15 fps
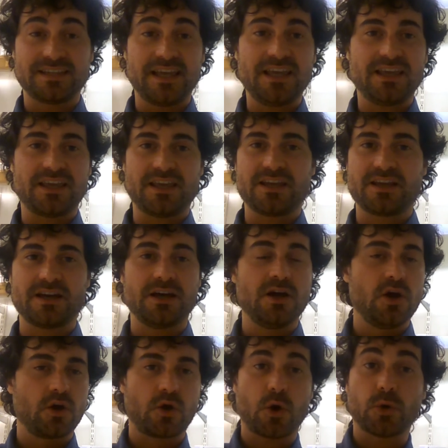taking
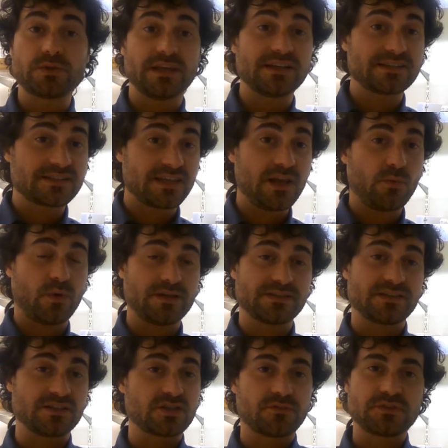coding
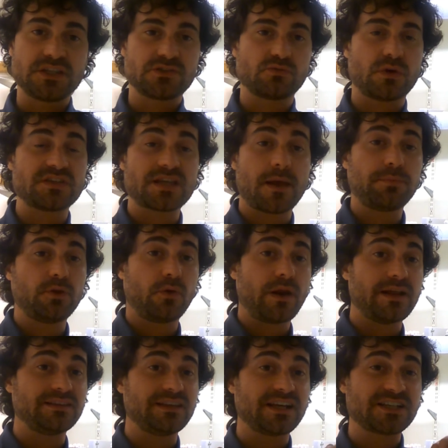sequences of this receptor
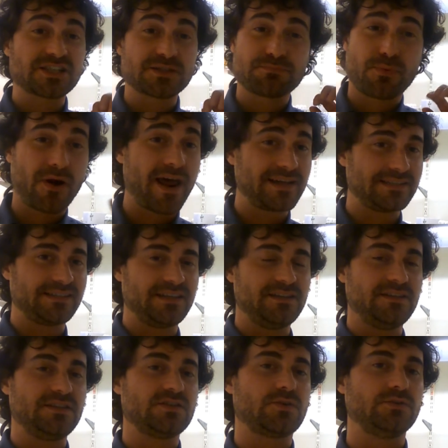and
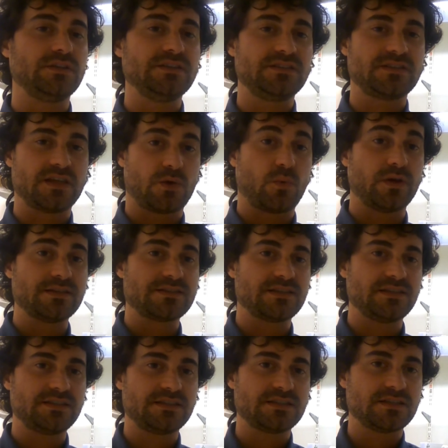expressing these coding
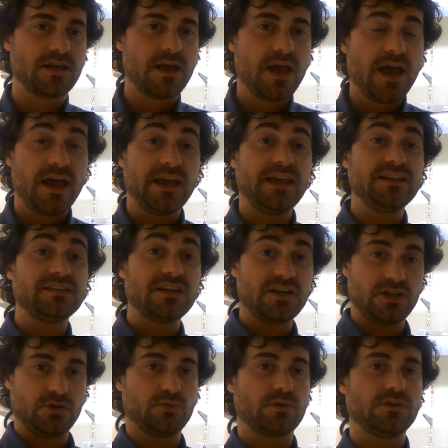sequences in the
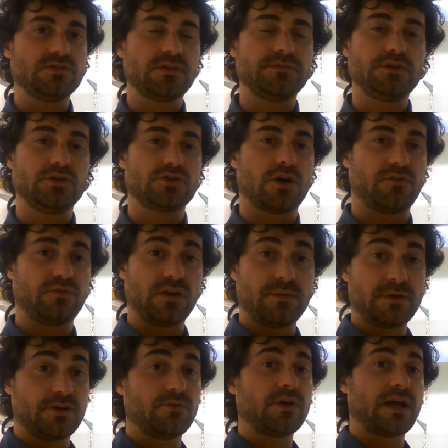neurons of
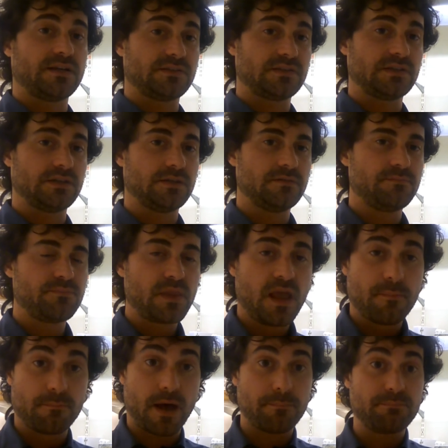Drosophila
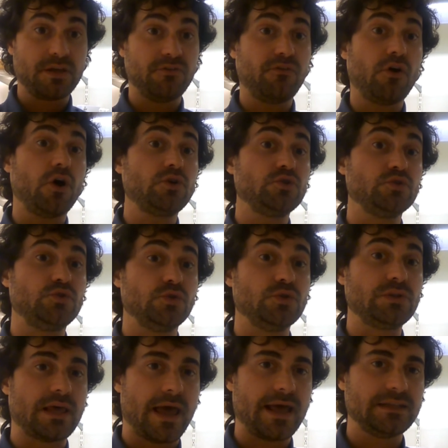melanogaster. But before to do
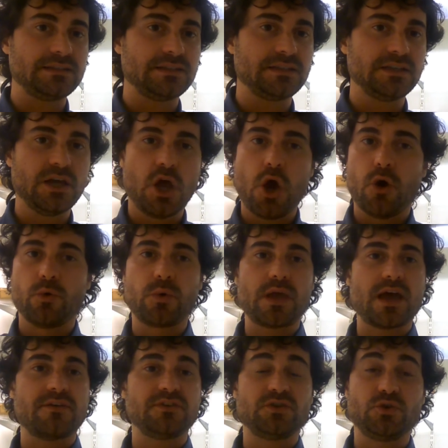that, we
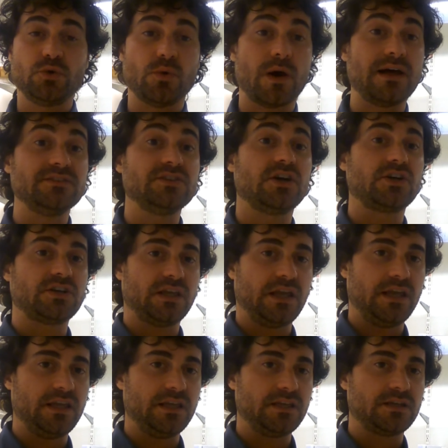have to
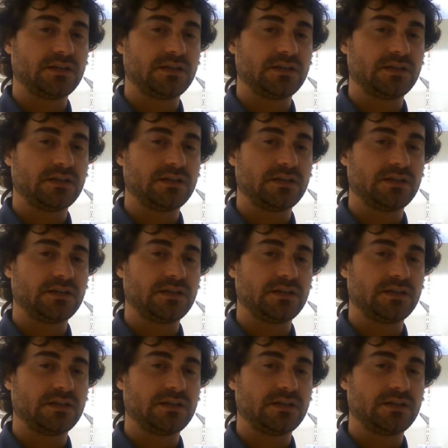undertake